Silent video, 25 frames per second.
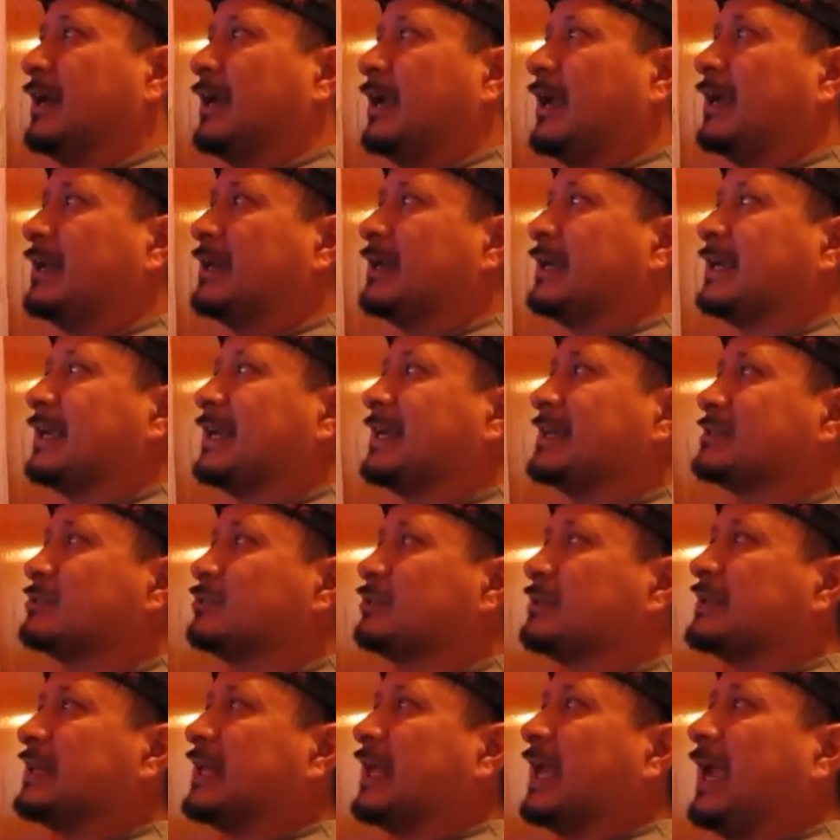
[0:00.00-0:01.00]
And I guess
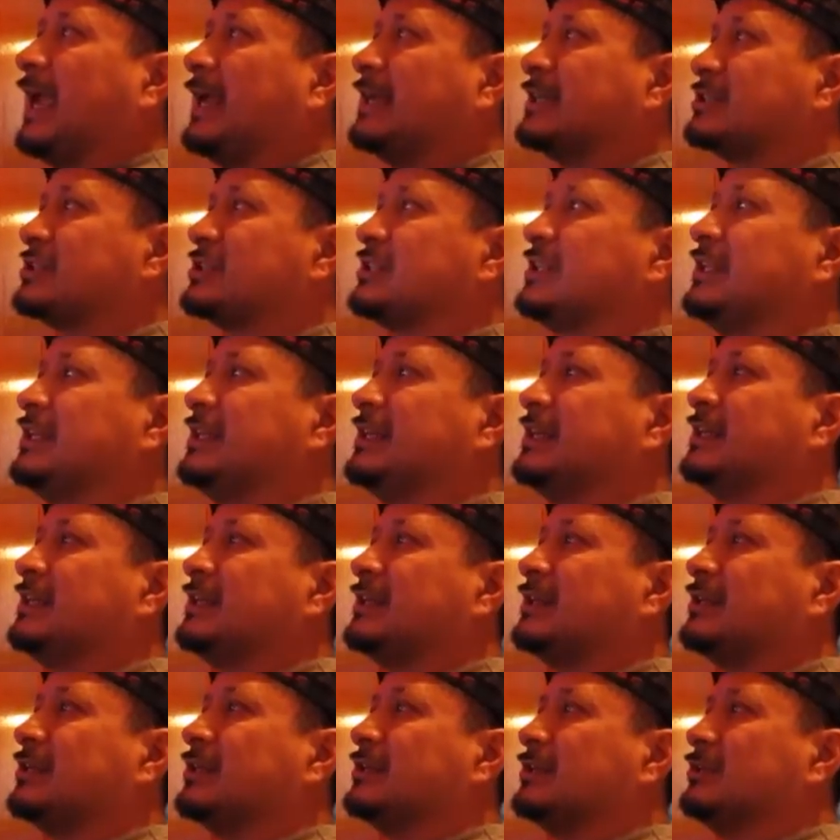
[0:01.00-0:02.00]
with the
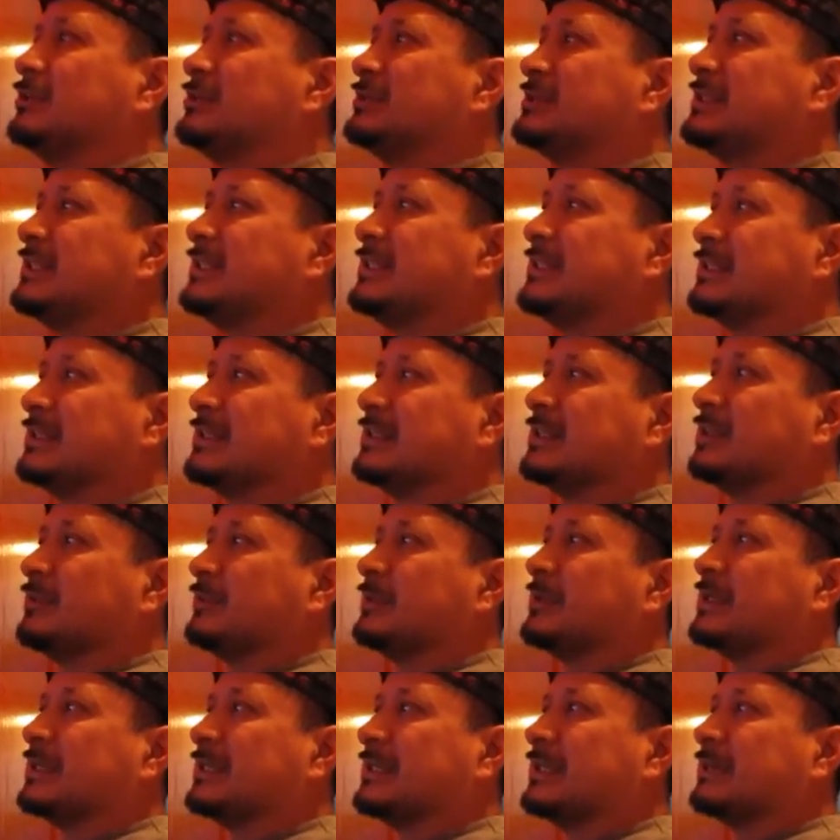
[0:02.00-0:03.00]
HD, you see a little
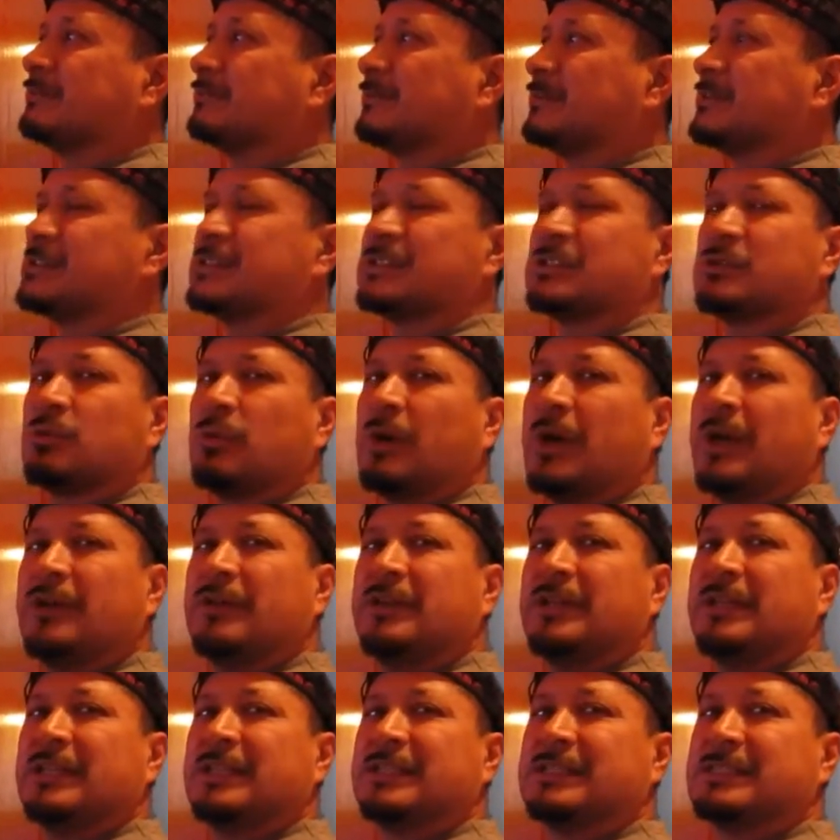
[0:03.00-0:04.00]
bit of difference is why you
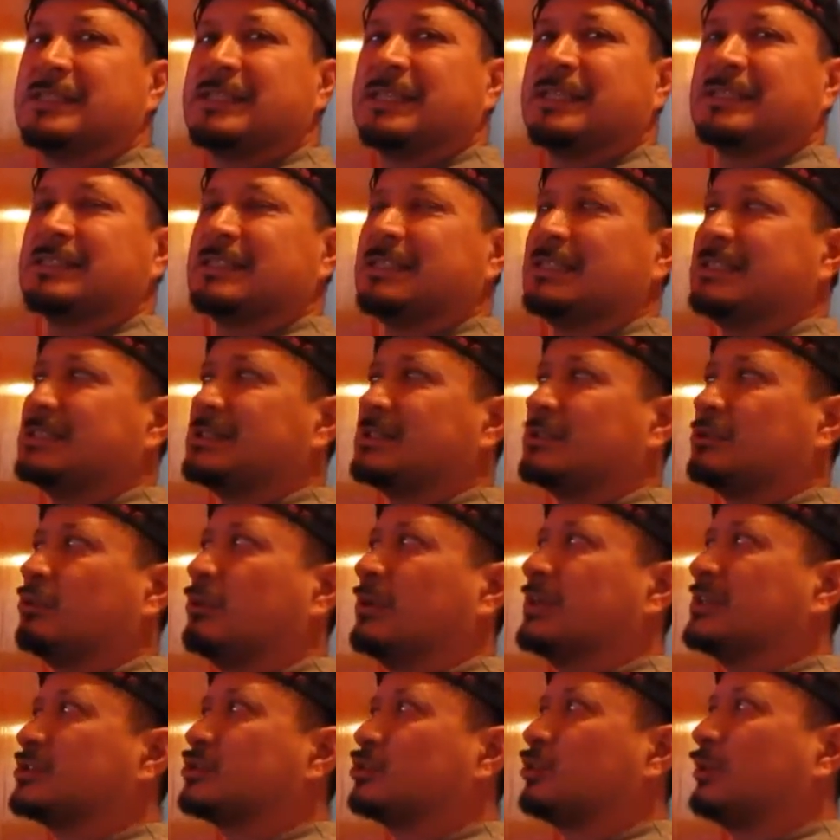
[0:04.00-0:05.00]
need the 60 to
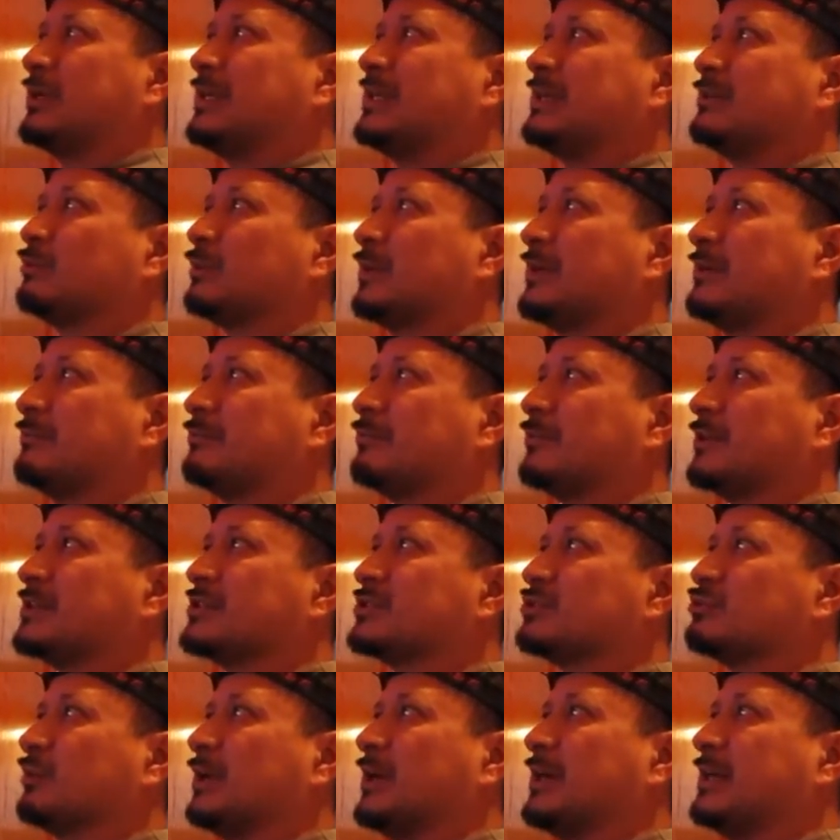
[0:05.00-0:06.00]
120
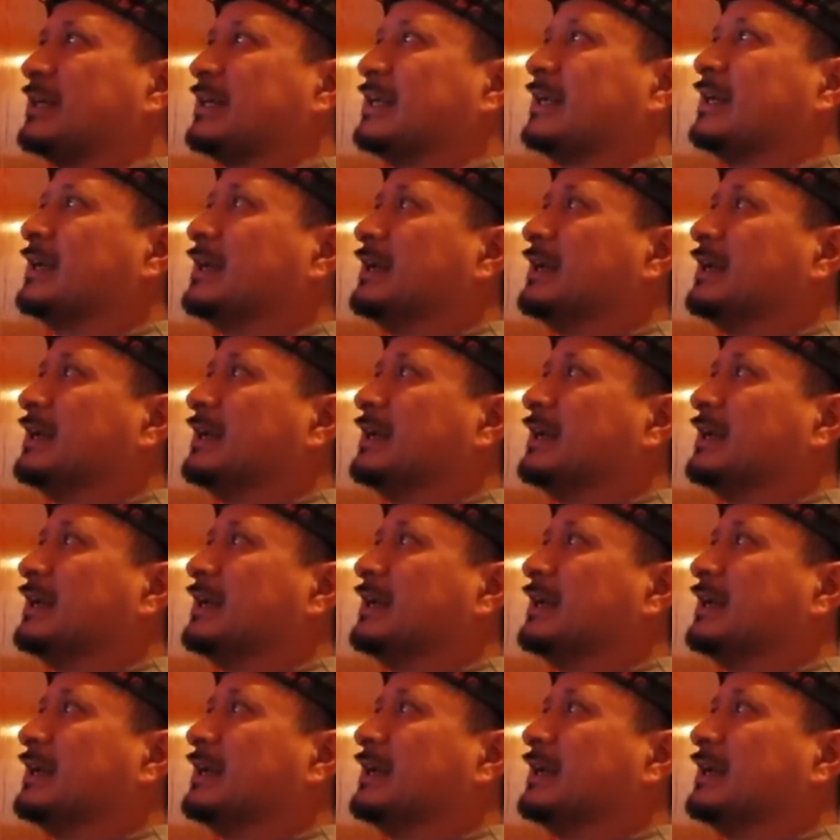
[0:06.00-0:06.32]
refresh rate.